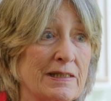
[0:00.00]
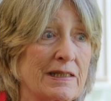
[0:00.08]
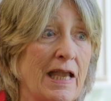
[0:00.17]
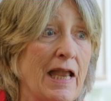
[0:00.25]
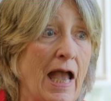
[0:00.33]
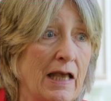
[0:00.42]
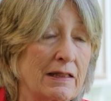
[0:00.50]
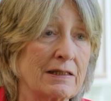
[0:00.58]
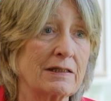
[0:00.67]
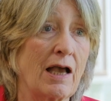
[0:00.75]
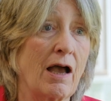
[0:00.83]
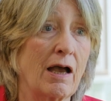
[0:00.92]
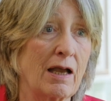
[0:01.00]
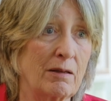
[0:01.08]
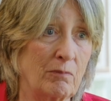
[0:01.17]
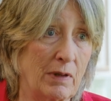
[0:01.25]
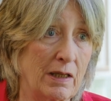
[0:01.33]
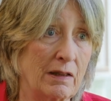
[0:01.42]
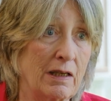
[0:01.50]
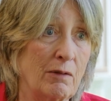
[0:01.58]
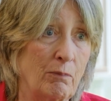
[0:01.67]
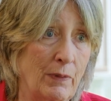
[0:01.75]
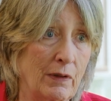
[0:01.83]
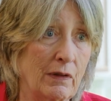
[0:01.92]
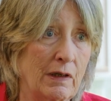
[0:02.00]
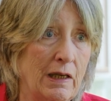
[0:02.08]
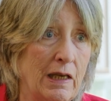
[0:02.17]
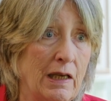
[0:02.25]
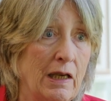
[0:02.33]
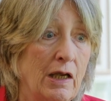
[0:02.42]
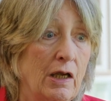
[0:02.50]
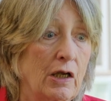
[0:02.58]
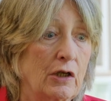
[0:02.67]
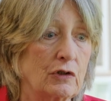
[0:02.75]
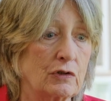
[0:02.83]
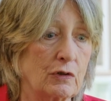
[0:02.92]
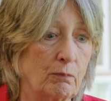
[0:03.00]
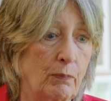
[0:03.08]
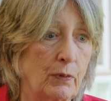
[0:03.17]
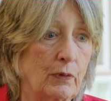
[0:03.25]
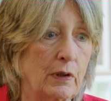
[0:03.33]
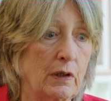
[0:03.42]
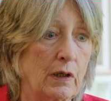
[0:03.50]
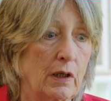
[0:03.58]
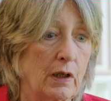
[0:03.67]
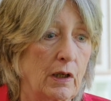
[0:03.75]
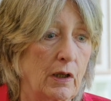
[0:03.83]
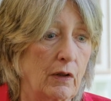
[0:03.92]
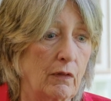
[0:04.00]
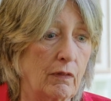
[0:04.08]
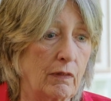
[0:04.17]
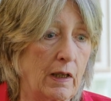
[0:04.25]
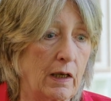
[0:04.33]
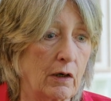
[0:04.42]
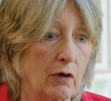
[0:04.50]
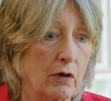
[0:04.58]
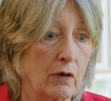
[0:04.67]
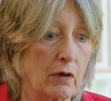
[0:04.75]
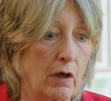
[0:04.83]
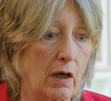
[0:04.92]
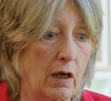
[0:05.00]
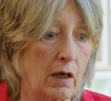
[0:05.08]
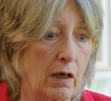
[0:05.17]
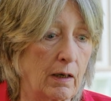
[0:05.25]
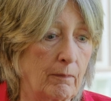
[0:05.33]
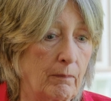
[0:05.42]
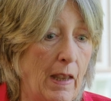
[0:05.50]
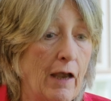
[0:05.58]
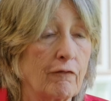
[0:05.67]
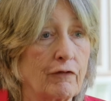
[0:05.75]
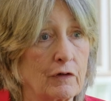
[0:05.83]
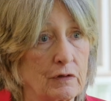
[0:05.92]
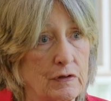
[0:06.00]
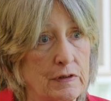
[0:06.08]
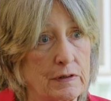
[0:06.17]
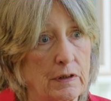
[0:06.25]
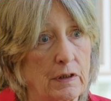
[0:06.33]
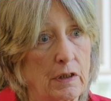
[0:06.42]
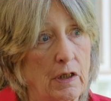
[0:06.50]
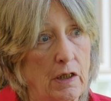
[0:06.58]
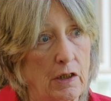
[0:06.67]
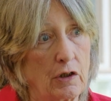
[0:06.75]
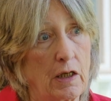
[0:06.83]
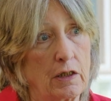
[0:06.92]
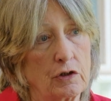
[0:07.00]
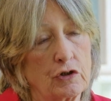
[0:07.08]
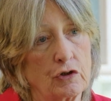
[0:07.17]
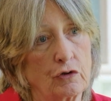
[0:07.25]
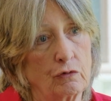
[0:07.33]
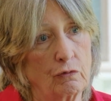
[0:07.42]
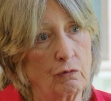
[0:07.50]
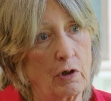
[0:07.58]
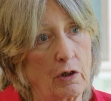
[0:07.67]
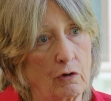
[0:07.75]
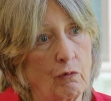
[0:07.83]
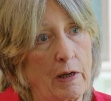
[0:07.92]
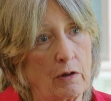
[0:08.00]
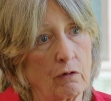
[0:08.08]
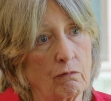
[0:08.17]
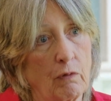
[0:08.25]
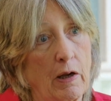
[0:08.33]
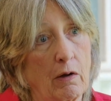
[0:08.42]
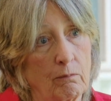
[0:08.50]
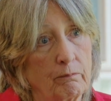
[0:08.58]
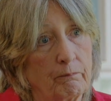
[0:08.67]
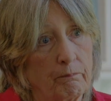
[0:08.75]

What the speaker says: they had the time and the ability to put their efforts into a greater realm.